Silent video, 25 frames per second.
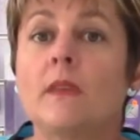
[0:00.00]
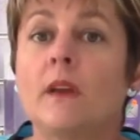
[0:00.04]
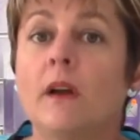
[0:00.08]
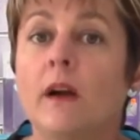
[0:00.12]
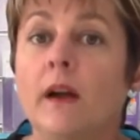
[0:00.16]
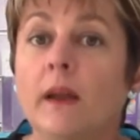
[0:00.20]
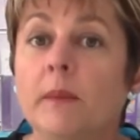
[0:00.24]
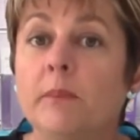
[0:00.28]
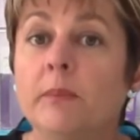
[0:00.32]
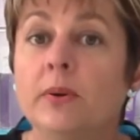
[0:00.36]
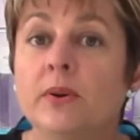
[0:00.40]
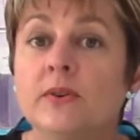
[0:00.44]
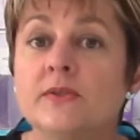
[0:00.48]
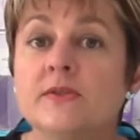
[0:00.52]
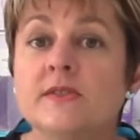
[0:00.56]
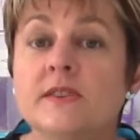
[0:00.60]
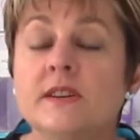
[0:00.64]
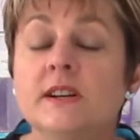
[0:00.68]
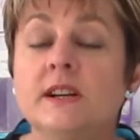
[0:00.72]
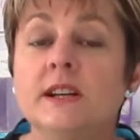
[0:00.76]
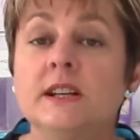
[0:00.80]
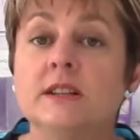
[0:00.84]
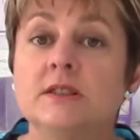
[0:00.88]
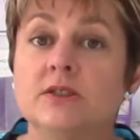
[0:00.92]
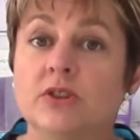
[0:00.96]
I
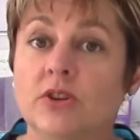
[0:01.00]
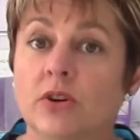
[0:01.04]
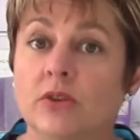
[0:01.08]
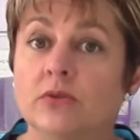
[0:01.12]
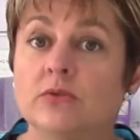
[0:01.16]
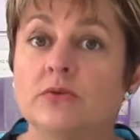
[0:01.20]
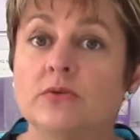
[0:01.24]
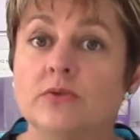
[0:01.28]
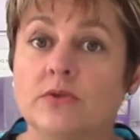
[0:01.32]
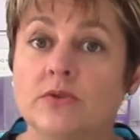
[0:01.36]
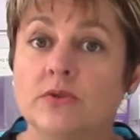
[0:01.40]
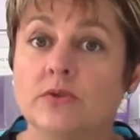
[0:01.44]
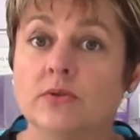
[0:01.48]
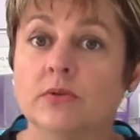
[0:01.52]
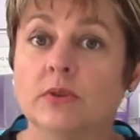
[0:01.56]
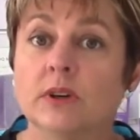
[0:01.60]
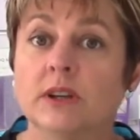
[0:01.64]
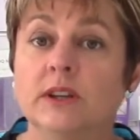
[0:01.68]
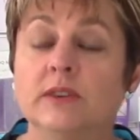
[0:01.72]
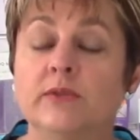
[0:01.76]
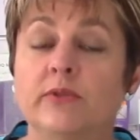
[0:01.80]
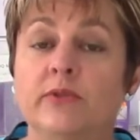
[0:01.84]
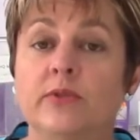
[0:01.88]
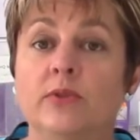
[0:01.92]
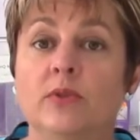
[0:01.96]
personally don't do
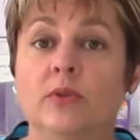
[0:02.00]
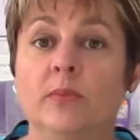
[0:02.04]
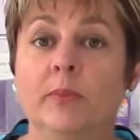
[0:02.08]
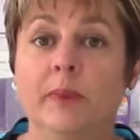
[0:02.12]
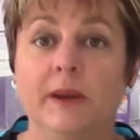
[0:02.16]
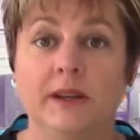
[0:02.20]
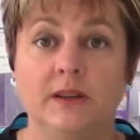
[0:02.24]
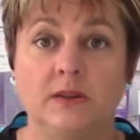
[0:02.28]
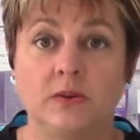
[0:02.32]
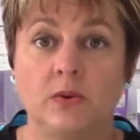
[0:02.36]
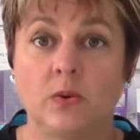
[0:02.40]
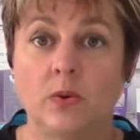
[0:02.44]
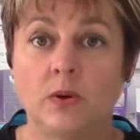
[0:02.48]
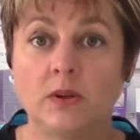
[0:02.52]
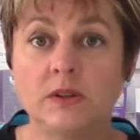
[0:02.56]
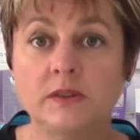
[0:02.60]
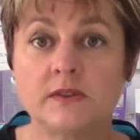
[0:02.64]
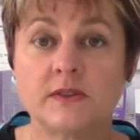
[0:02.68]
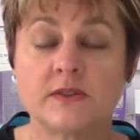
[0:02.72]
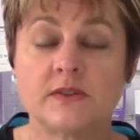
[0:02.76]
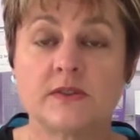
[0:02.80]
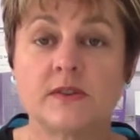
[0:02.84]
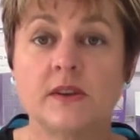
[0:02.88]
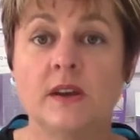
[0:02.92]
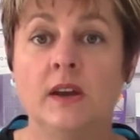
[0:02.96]
it for bed
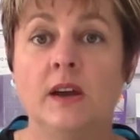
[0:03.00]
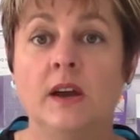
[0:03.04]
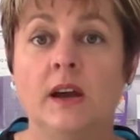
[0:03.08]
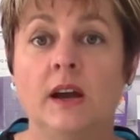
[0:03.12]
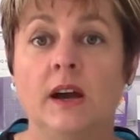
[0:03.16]
quilts.